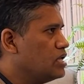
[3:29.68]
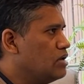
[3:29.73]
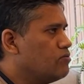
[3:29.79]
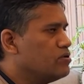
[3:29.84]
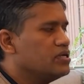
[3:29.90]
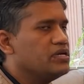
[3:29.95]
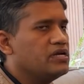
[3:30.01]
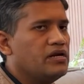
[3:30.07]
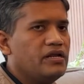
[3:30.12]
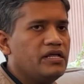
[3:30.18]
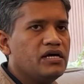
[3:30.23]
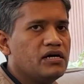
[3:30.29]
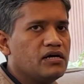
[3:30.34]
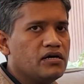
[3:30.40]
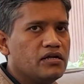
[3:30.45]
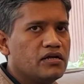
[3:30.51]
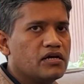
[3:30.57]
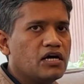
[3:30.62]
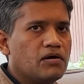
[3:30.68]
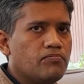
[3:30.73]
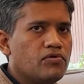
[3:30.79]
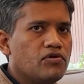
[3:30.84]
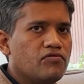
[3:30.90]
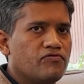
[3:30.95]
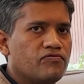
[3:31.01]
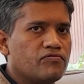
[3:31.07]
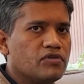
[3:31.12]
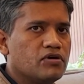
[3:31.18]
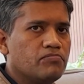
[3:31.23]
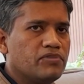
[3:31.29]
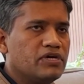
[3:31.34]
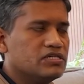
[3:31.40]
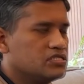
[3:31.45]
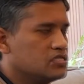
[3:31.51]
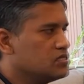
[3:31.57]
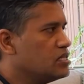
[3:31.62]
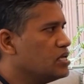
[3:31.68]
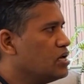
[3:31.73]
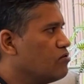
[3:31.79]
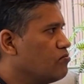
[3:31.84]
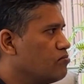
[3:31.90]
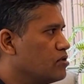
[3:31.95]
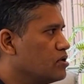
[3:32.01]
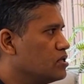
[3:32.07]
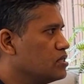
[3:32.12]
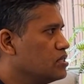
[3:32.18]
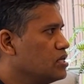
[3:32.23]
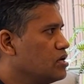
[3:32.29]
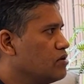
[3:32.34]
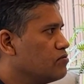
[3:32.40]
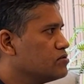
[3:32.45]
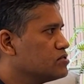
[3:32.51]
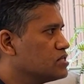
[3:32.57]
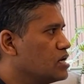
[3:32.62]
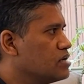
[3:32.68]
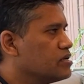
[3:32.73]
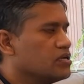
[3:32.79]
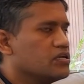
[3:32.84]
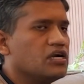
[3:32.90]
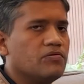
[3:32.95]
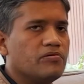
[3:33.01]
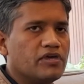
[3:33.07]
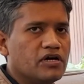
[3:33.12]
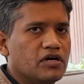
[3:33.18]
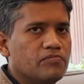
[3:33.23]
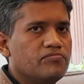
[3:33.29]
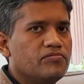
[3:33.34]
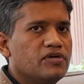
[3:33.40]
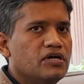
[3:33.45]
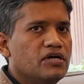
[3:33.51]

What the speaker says: Even in India, in a couple of places, they have started coming up.